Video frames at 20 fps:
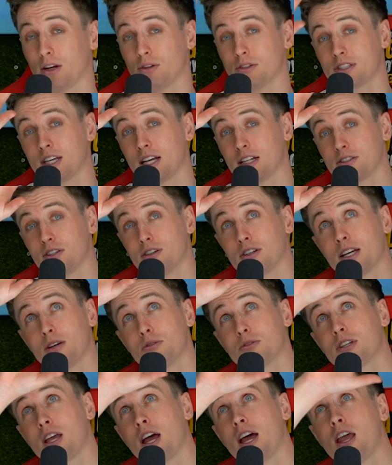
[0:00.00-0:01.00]
On TikTok, it
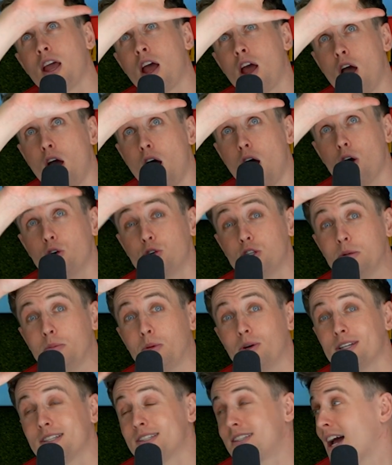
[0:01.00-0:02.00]
will say
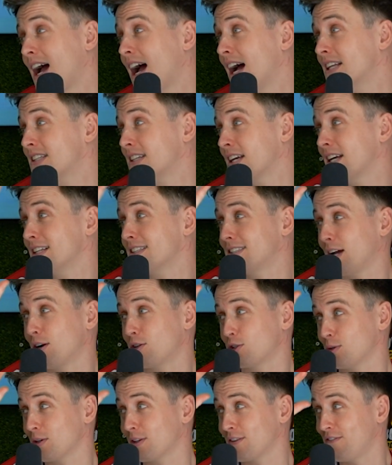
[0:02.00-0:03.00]
Augeyboyz dad
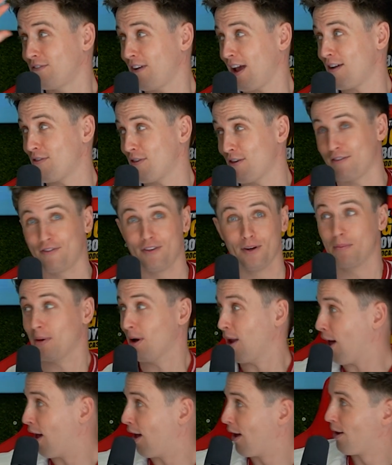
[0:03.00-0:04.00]
tells you his favourite
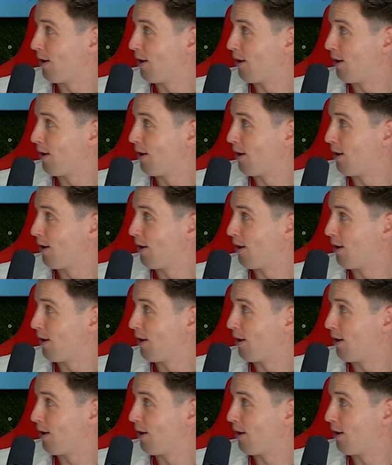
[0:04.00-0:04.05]
footballer